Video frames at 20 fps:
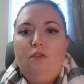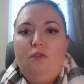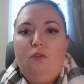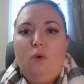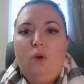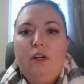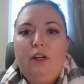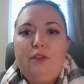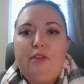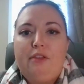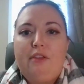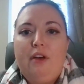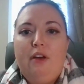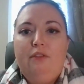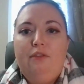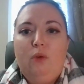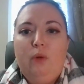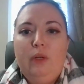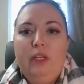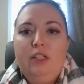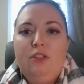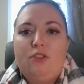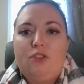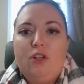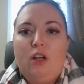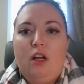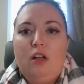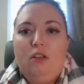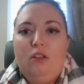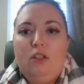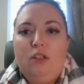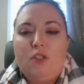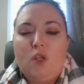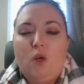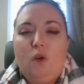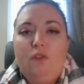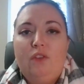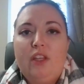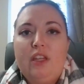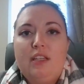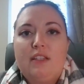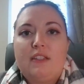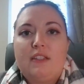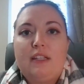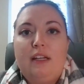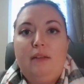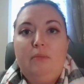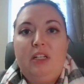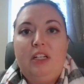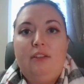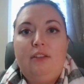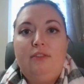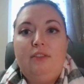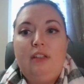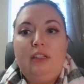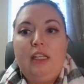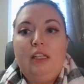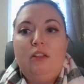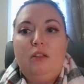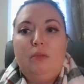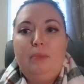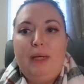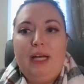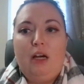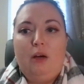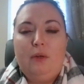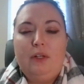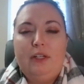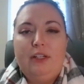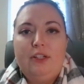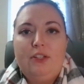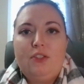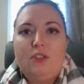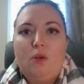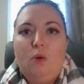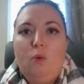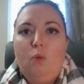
Fourth, avoid struggles over the assignment of legal powers.